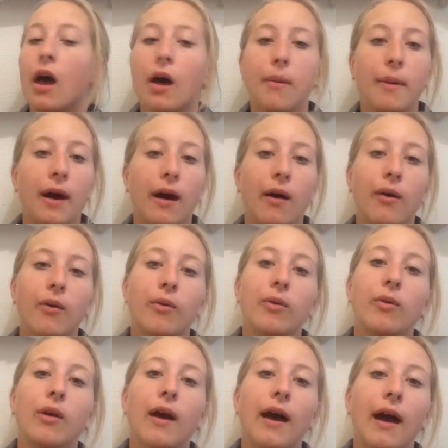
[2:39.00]
about
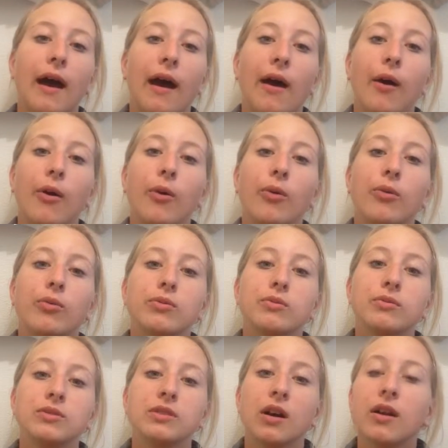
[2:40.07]
how
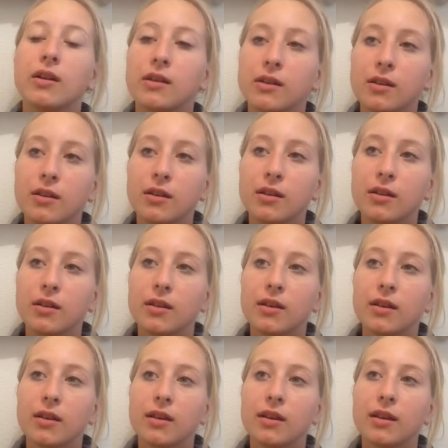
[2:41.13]
soccer
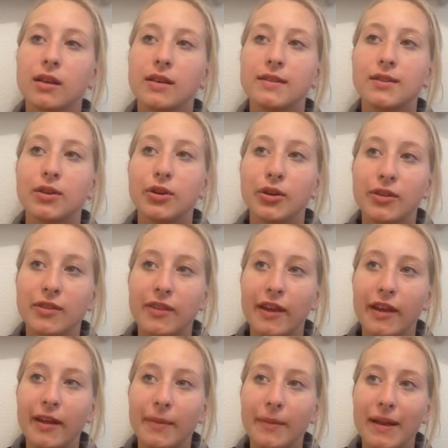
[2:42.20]
is a good
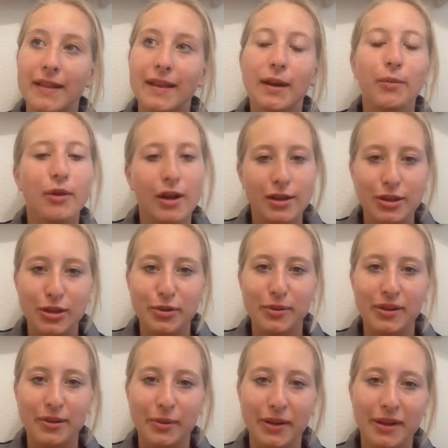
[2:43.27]
thing. And then I brought
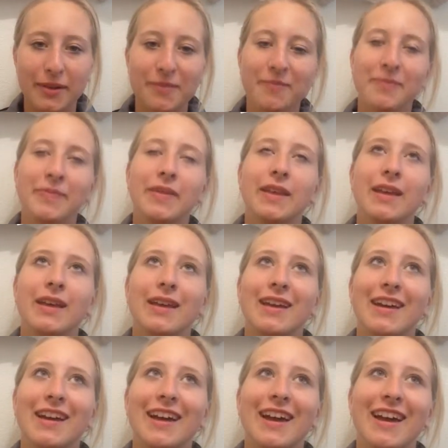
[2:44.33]
you into it.
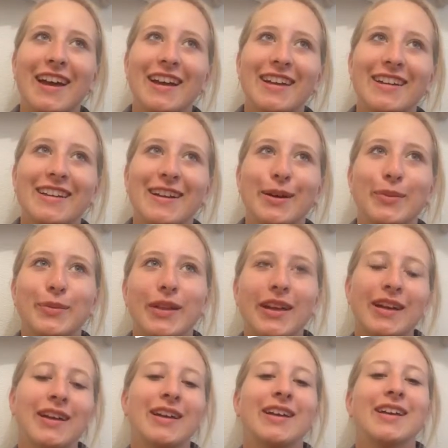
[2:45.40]
And I'm
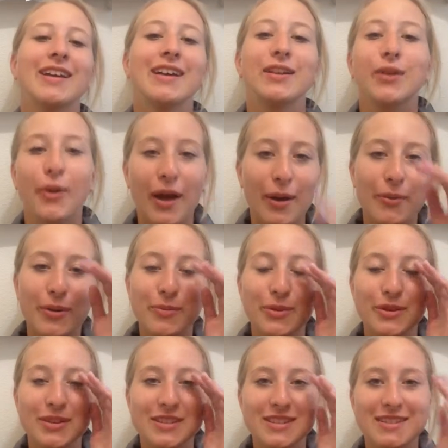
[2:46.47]
like, no, at one
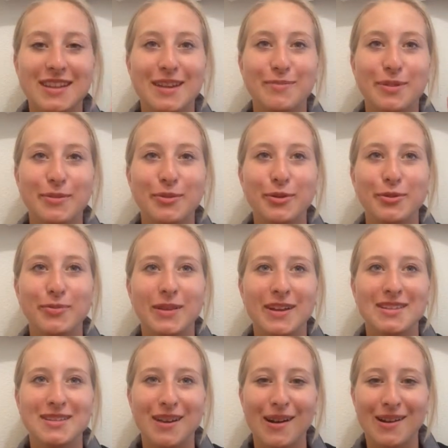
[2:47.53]
point she said people who
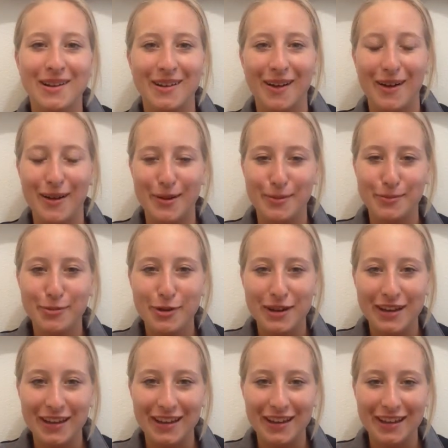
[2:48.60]
play soccer aren't
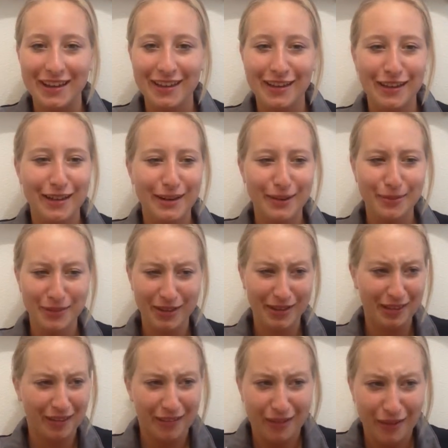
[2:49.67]
pretty. And I'm
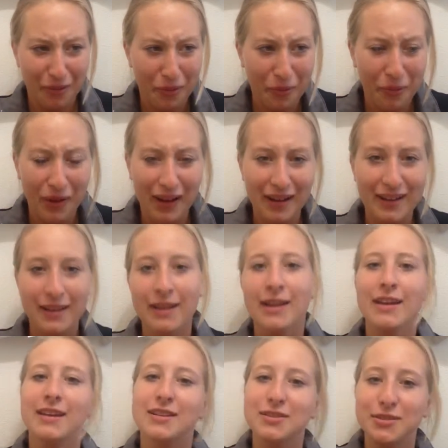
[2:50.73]
like, what?
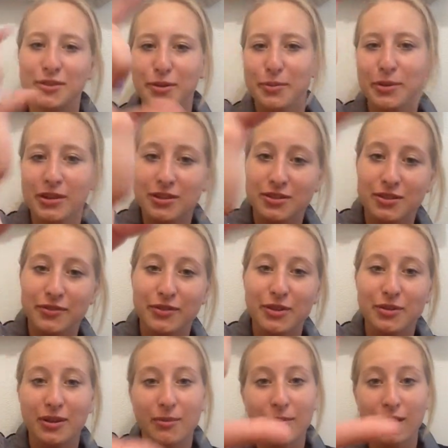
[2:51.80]
And I showed her a picture of
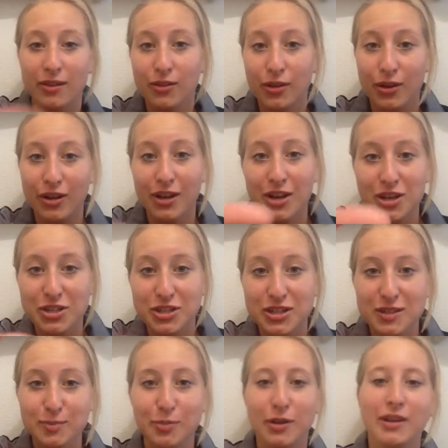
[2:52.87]
you, and I'm like, look,
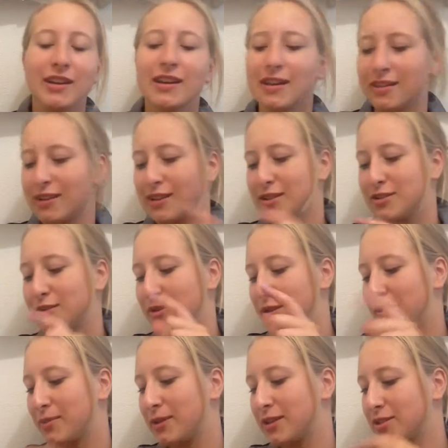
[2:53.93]
she's pretty. And then I showed
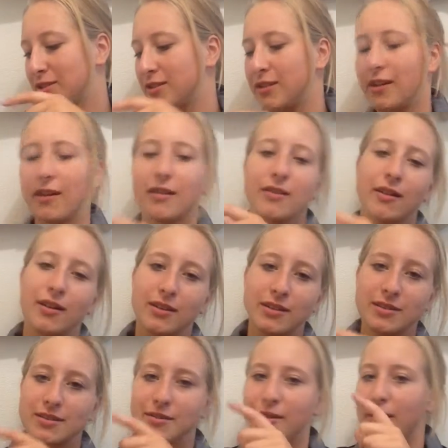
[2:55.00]
her a picture on
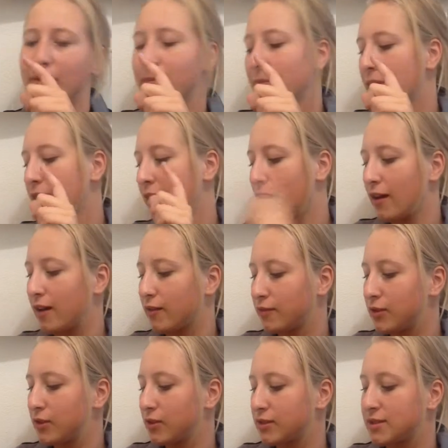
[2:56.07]
Instagram
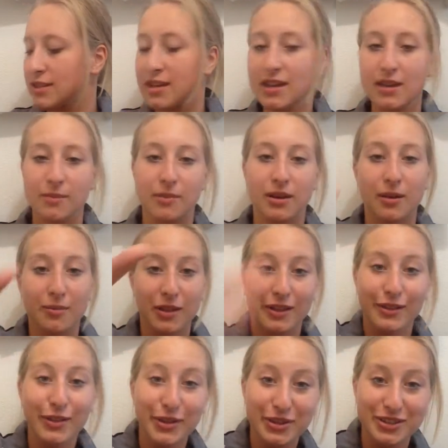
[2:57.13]
of your team, and I'm
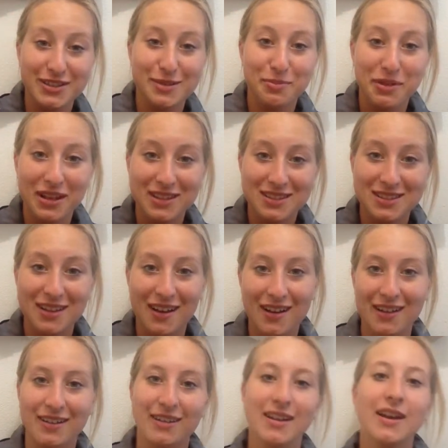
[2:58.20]
like, look, she plays
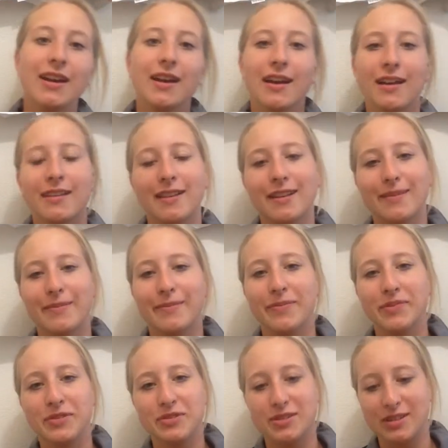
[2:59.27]
soccer. And then
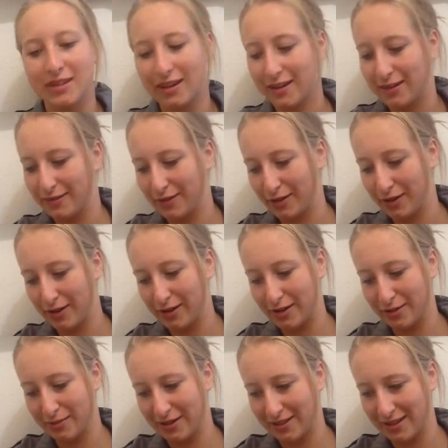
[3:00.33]
her
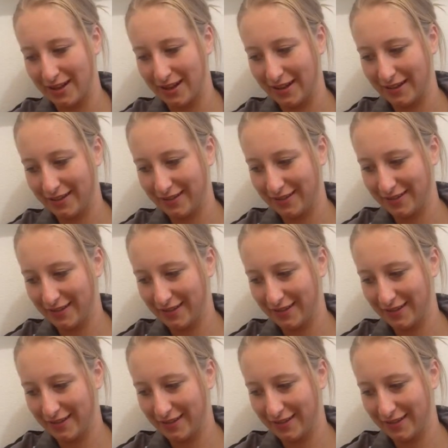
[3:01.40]
argument died